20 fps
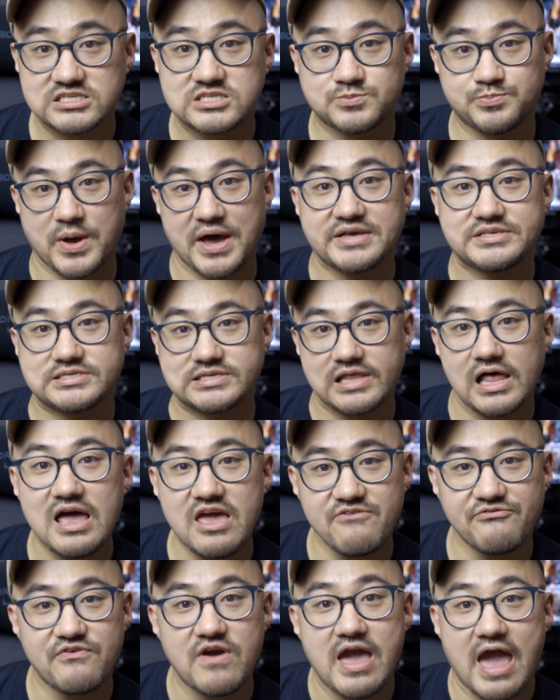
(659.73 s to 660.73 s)
Spike's
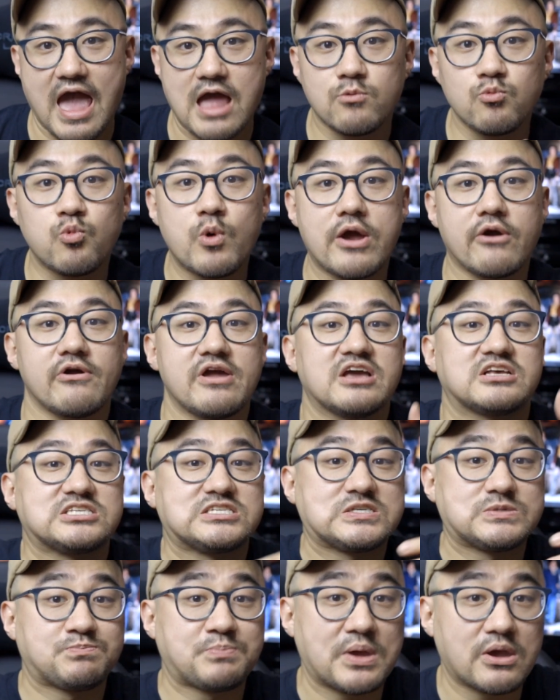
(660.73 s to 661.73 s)
life, and we're
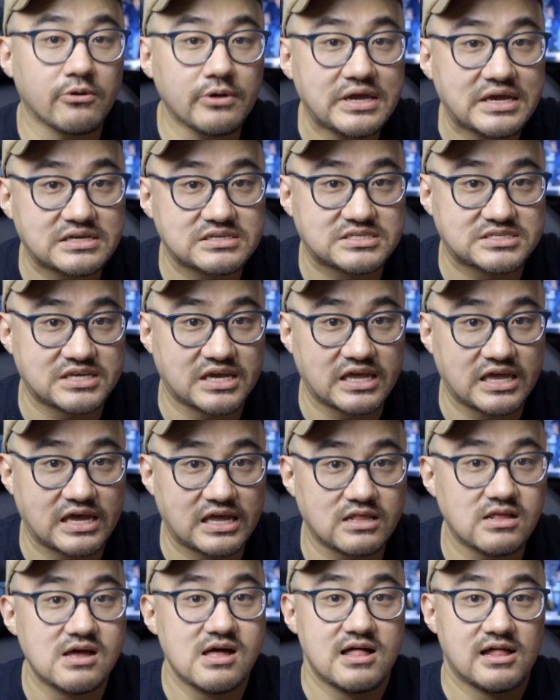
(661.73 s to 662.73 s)
experiencing
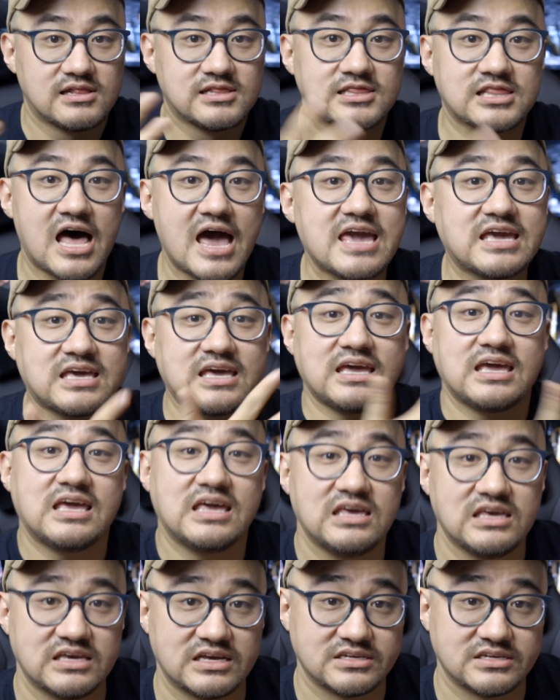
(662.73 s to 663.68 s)
it like he